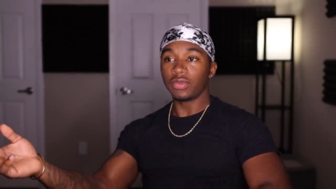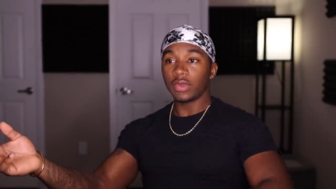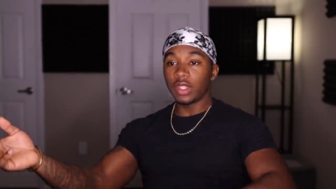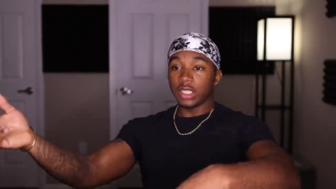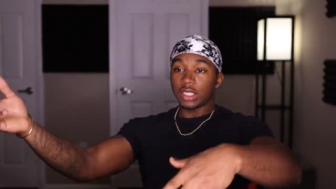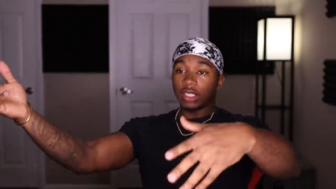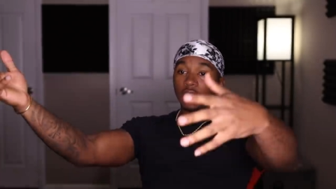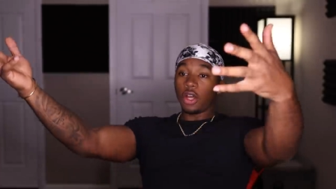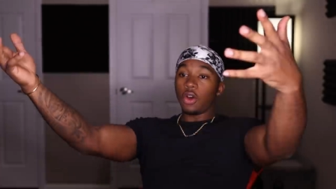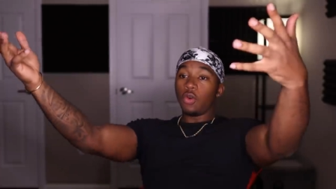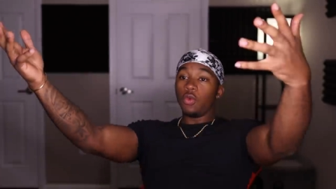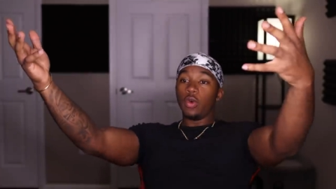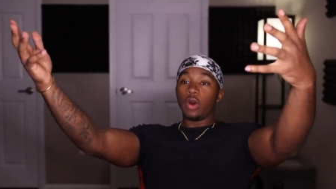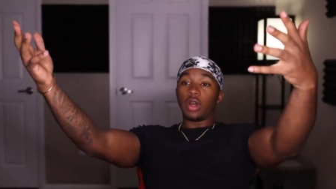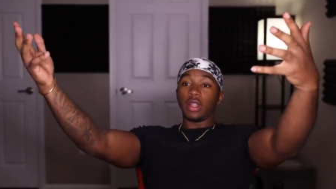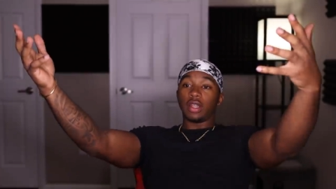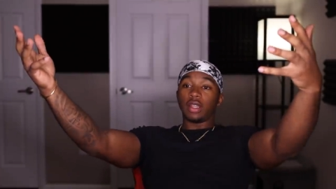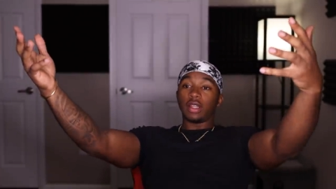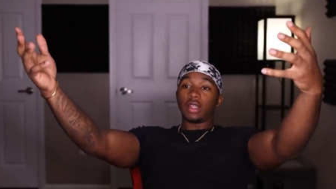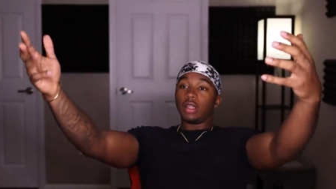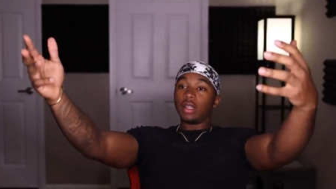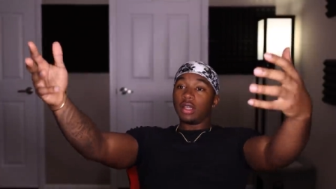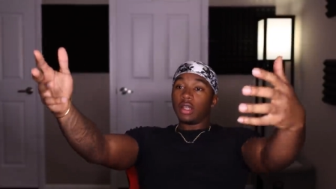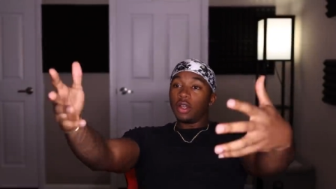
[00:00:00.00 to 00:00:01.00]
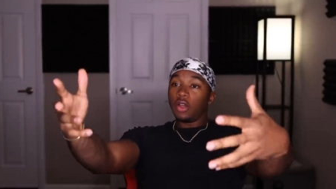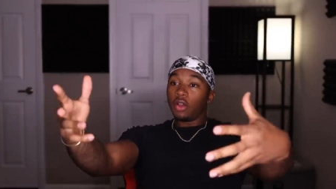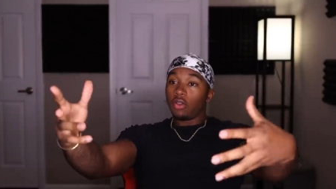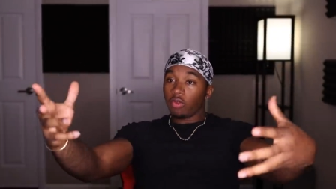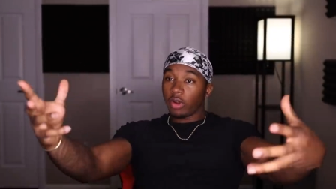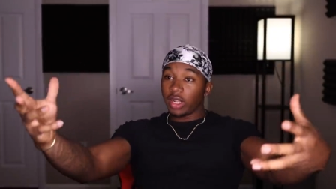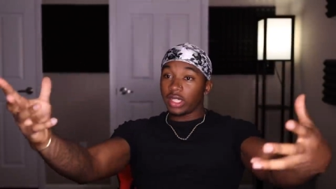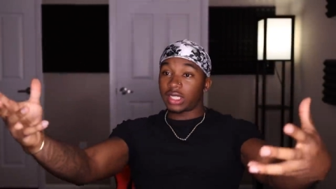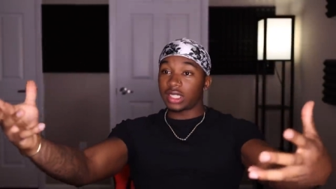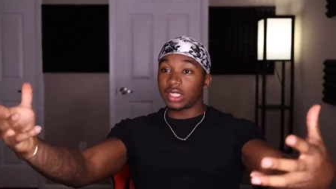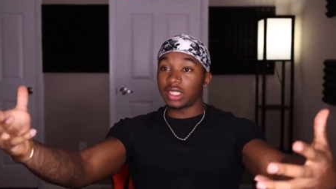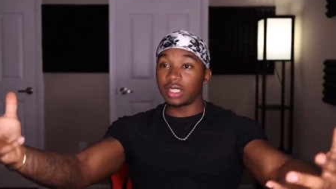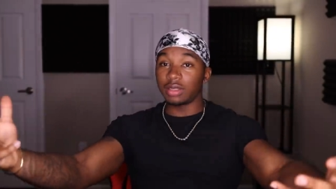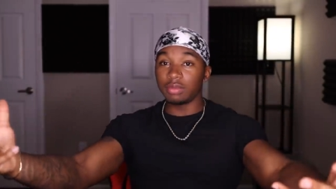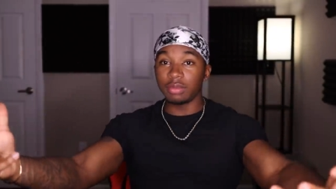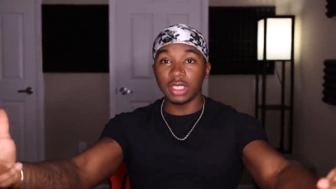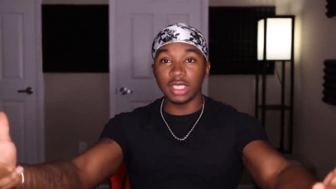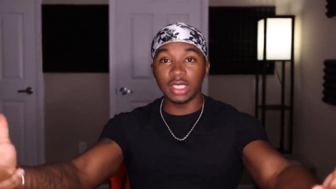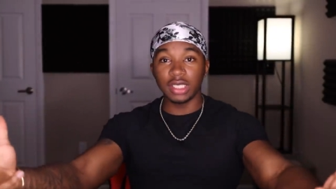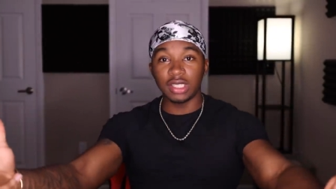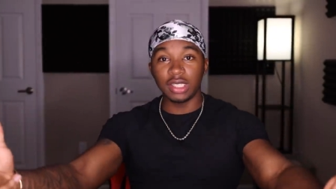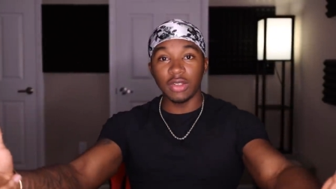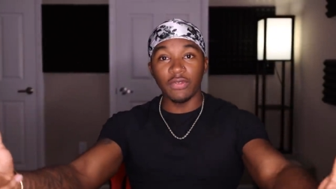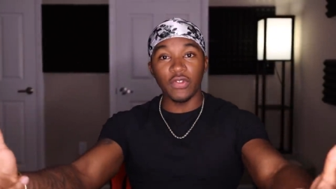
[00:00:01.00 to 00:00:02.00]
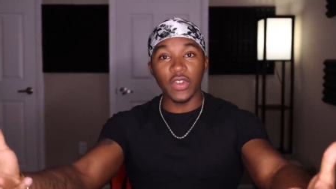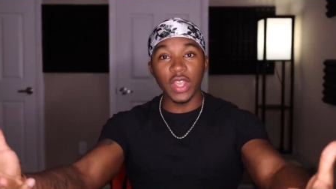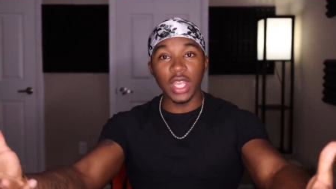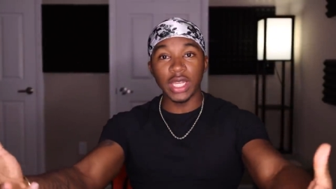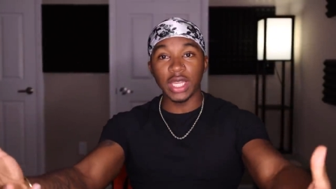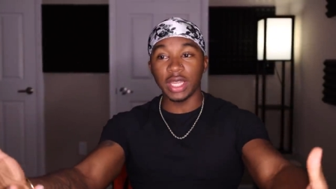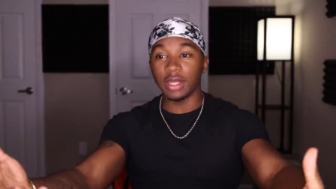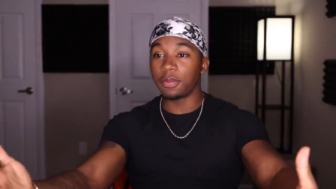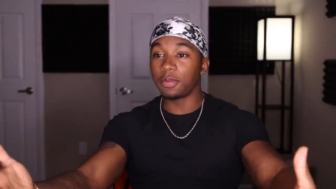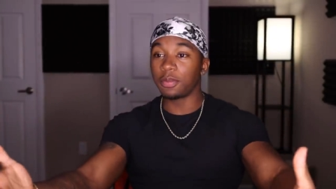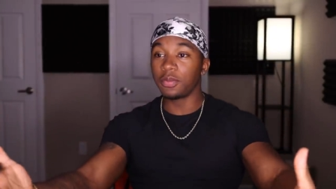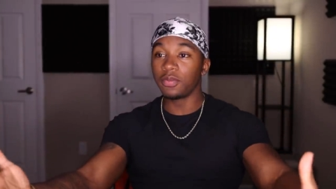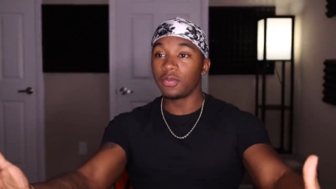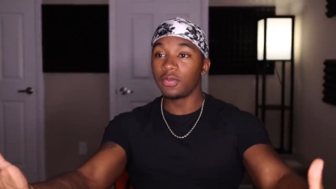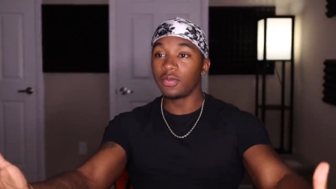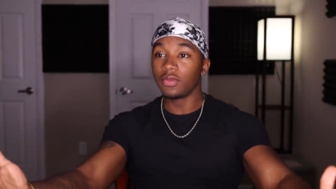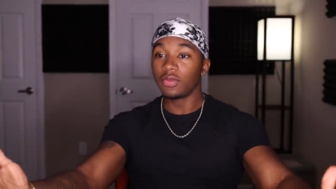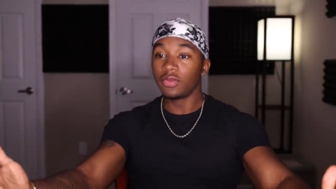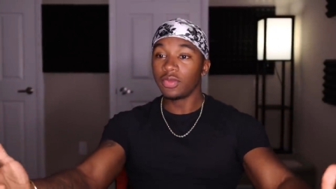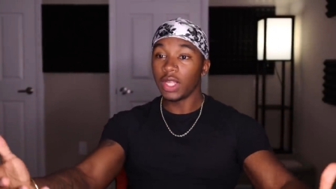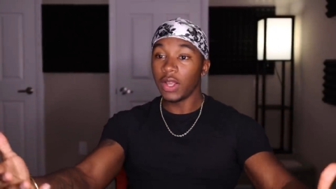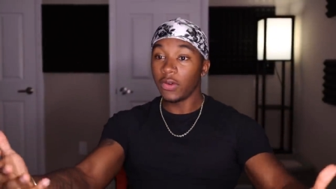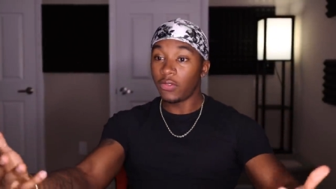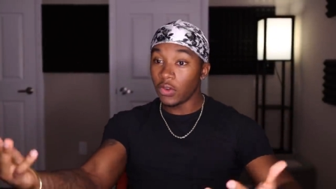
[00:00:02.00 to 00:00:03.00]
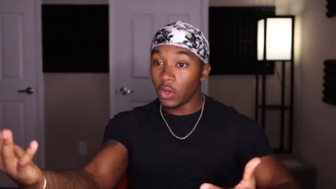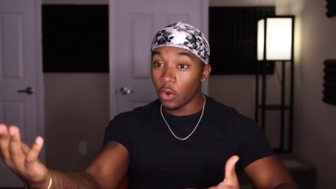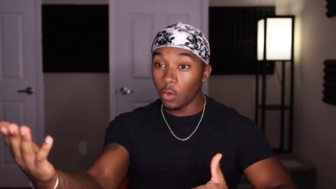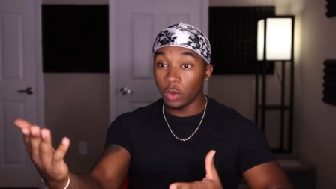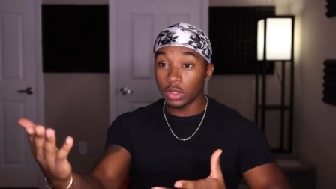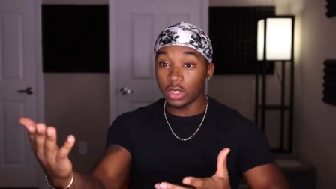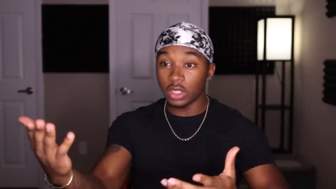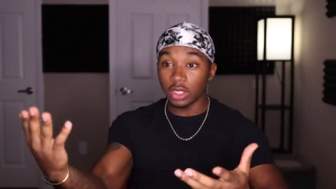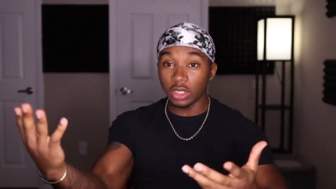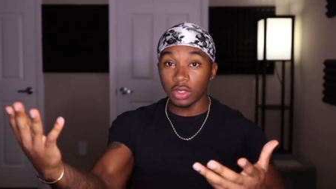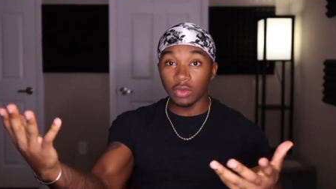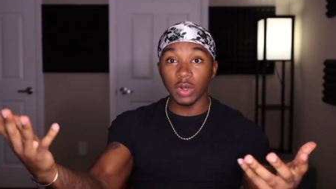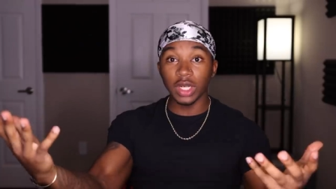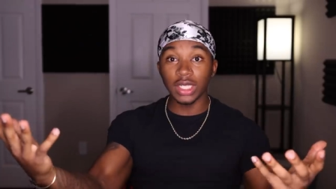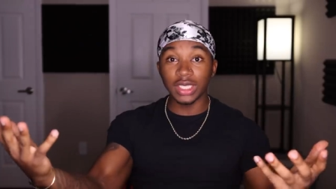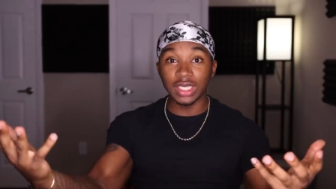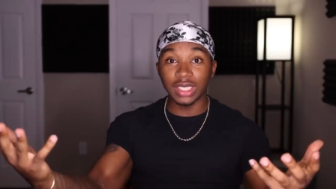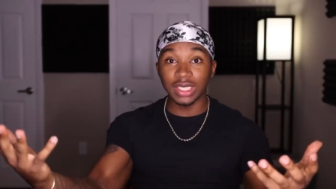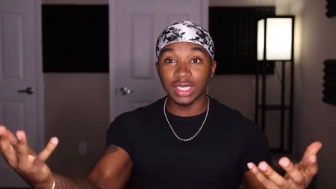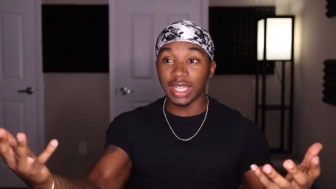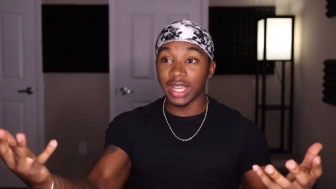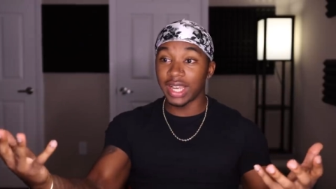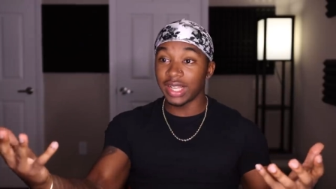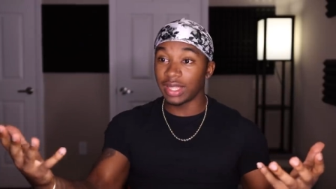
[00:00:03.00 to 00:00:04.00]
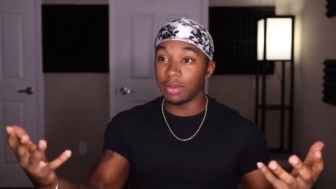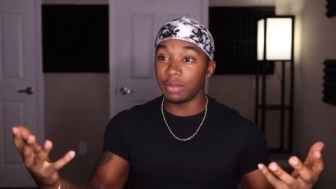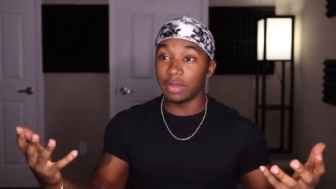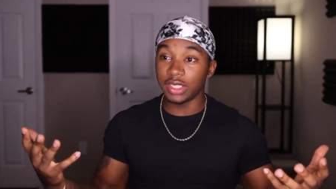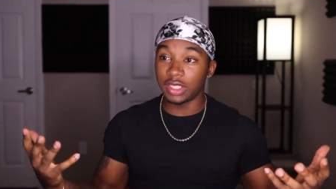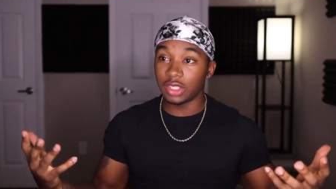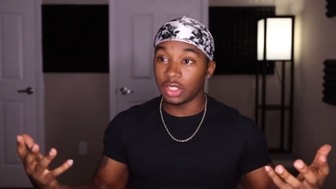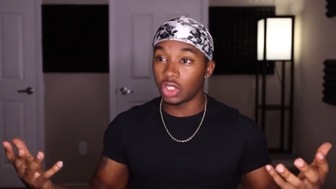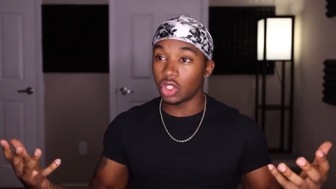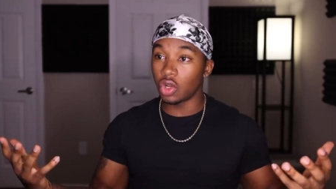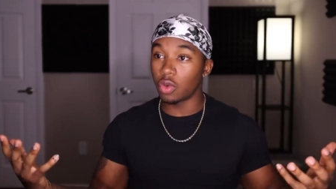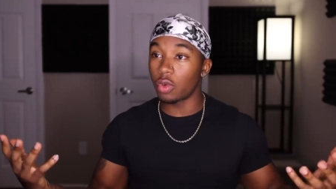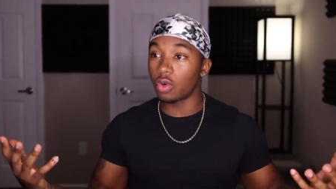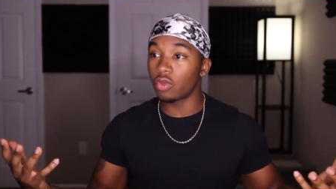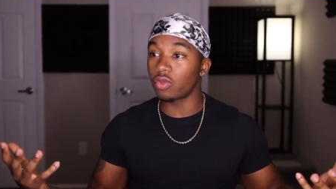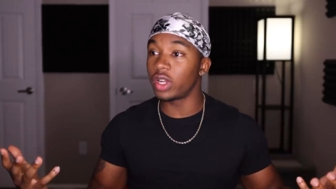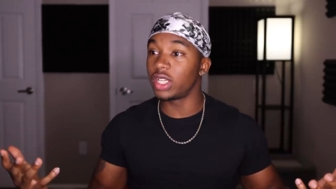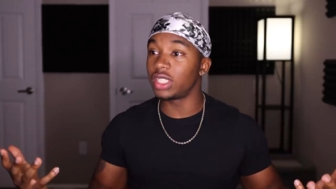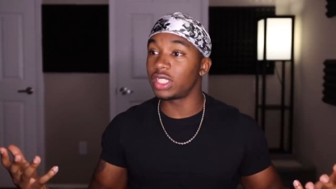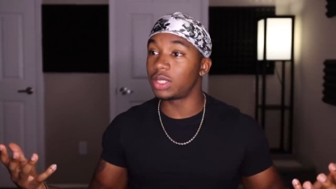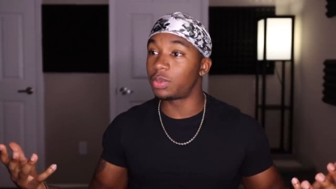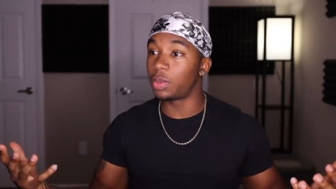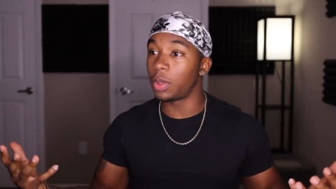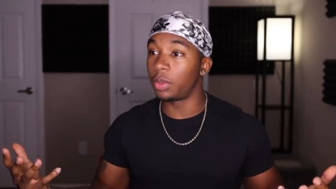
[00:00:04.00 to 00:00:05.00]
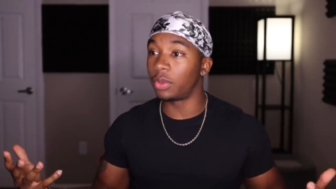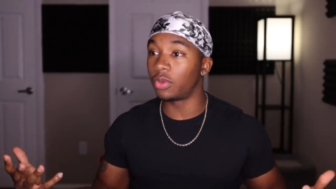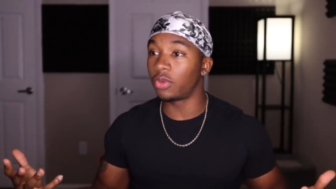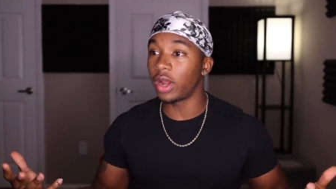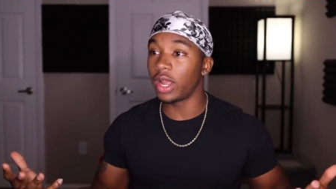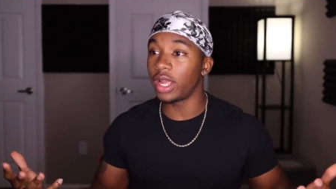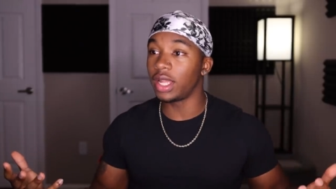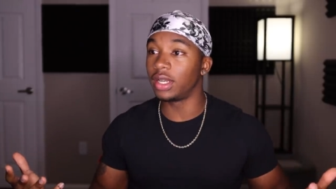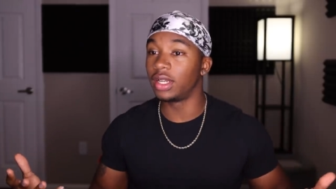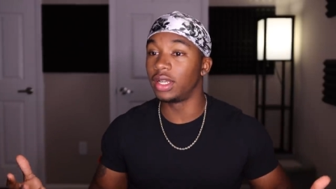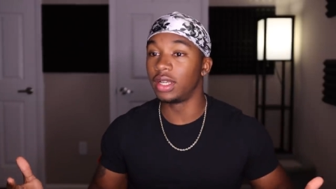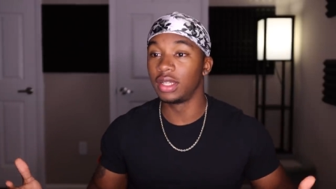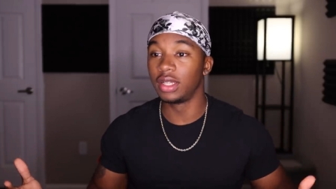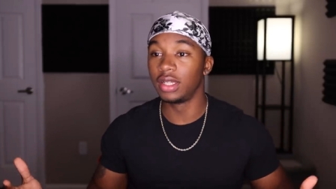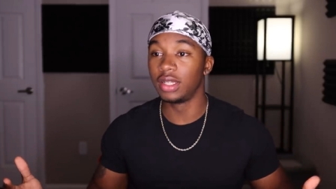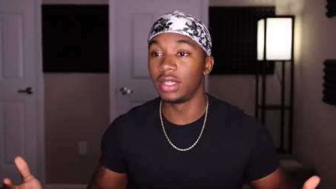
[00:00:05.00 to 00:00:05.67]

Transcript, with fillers: There's no one. Racism is defeated. If no one's on the racist tab, that means there's no more racist people, right?